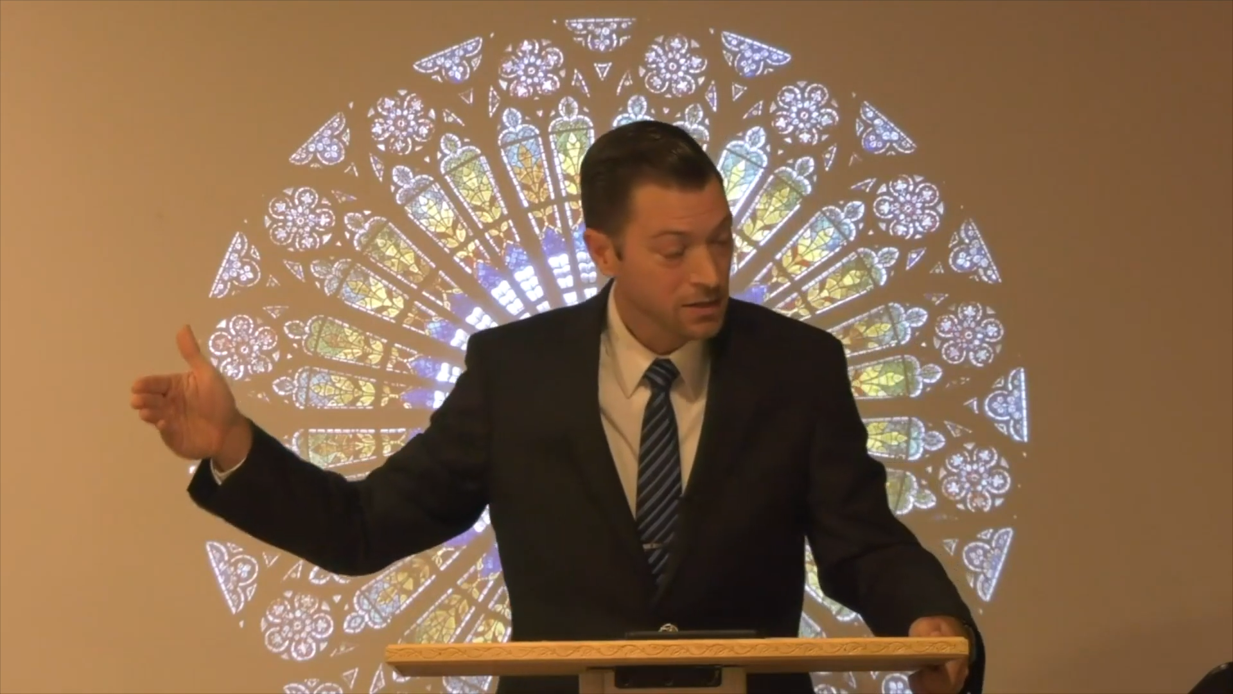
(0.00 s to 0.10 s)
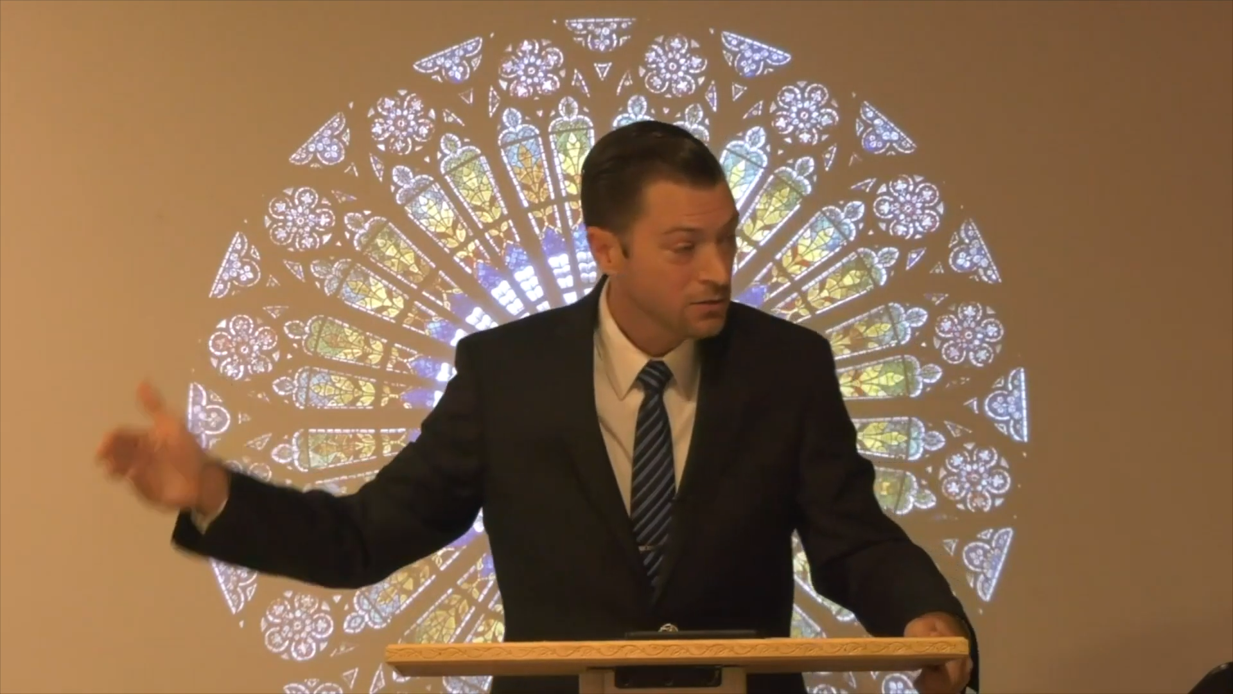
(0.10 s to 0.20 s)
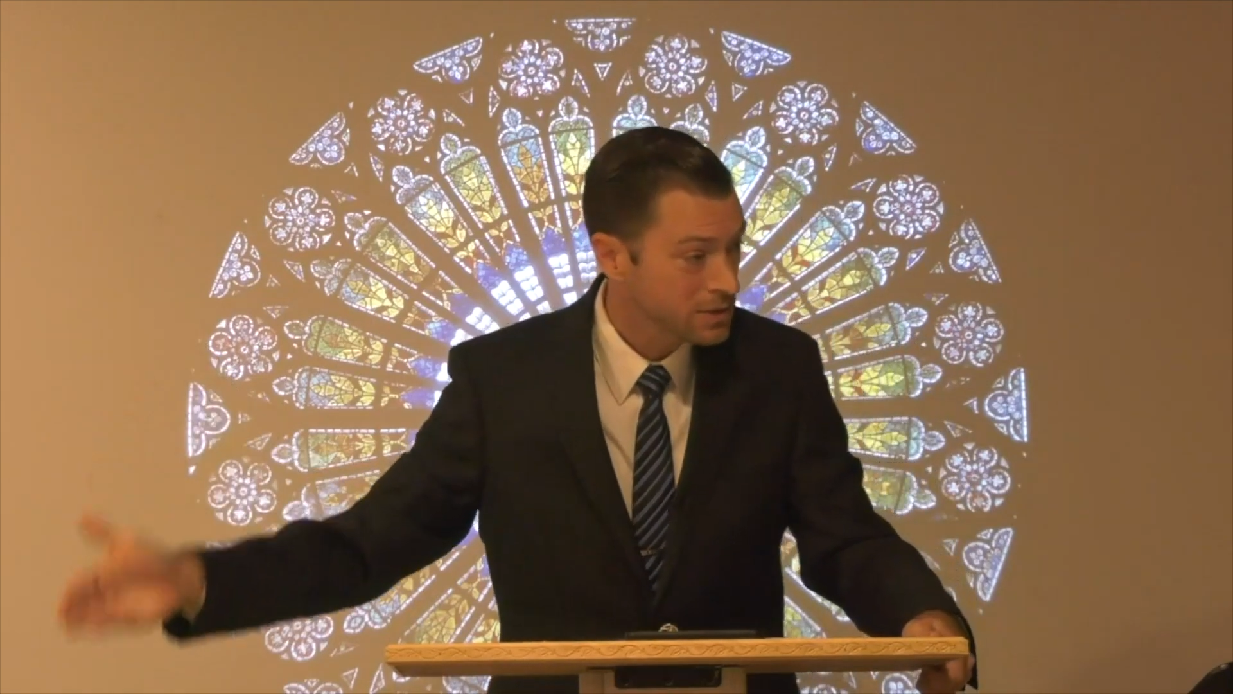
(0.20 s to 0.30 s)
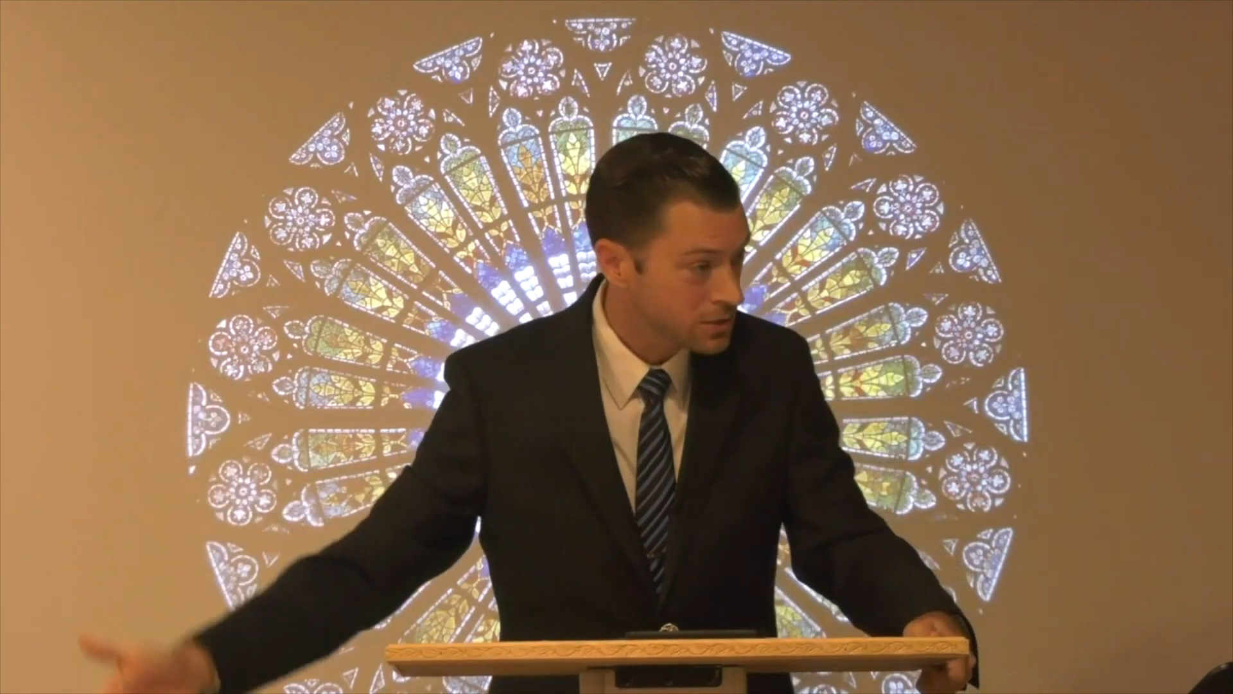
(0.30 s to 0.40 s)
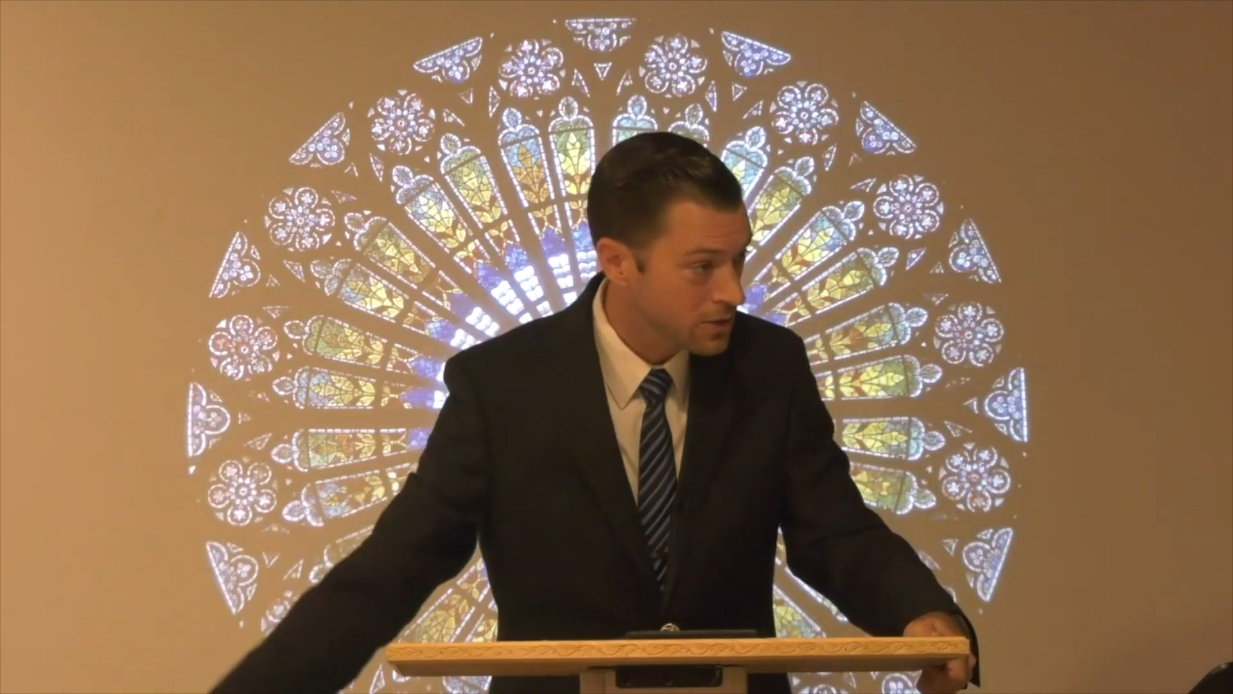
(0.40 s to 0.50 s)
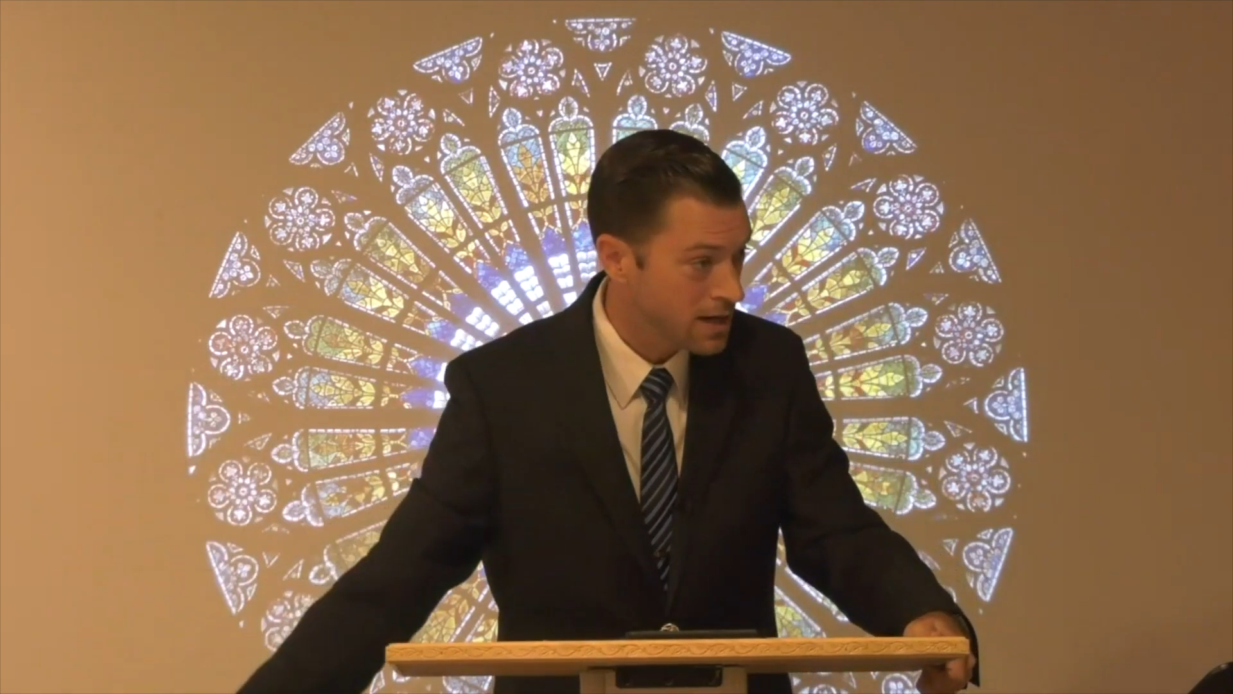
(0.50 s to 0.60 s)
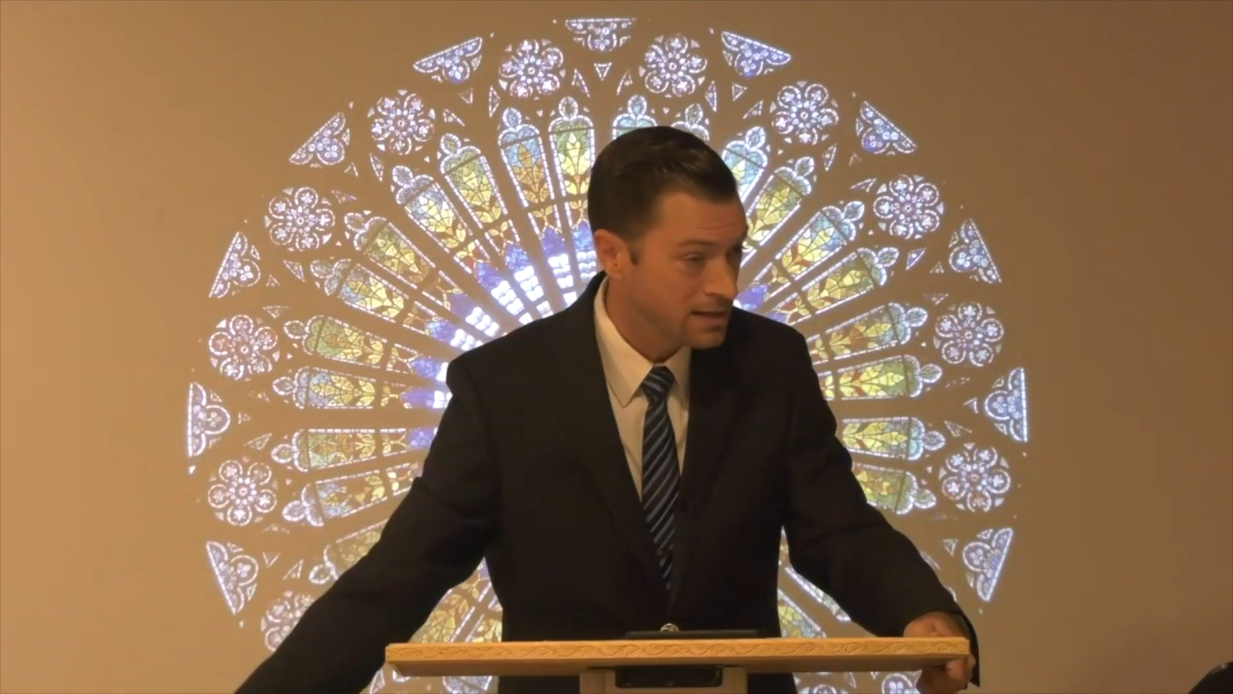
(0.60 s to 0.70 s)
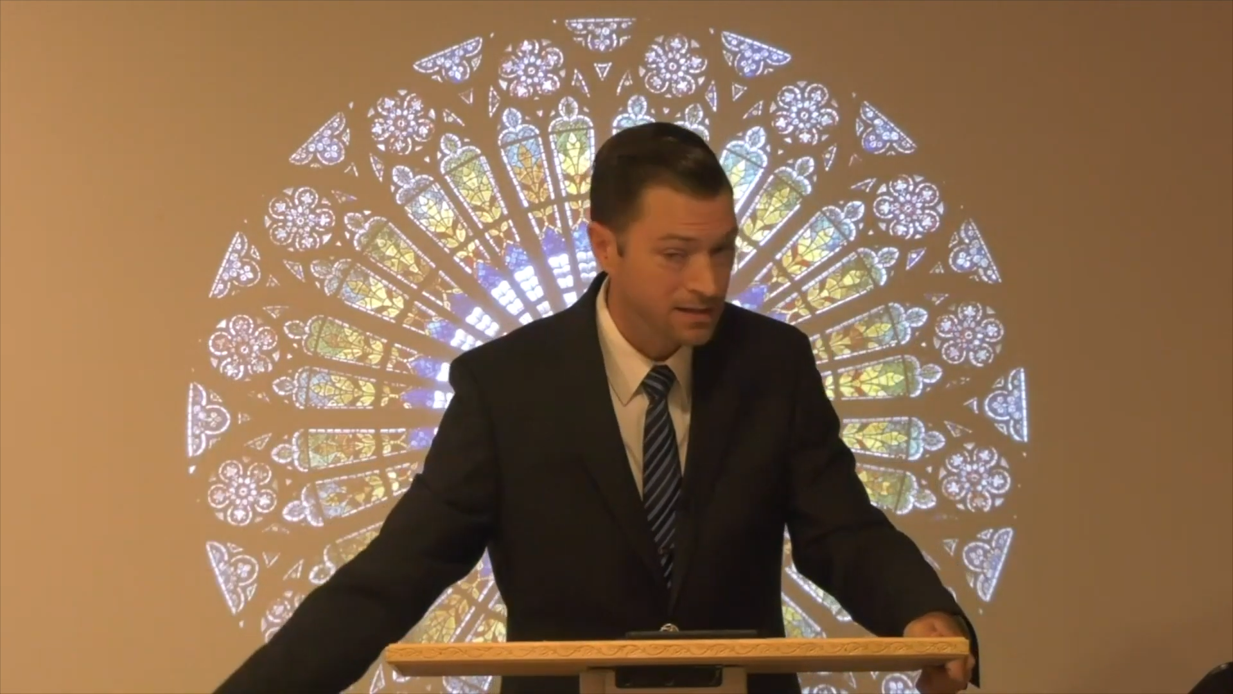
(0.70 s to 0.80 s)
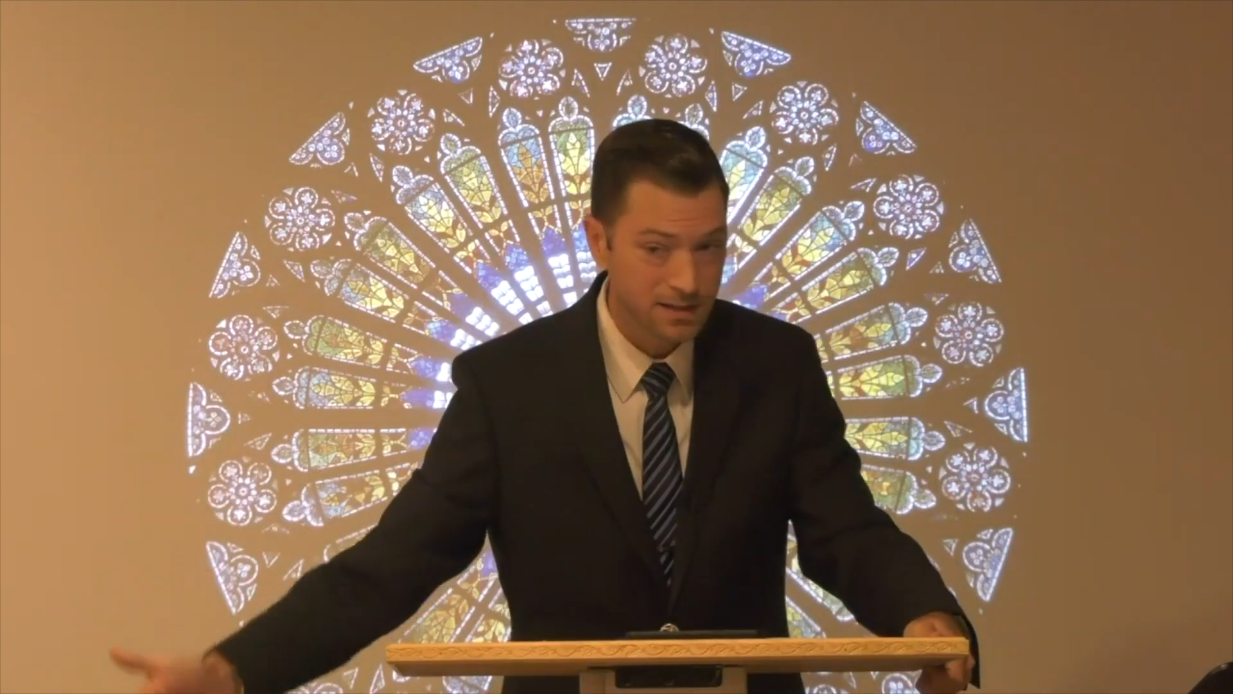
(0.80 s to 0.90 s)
you astray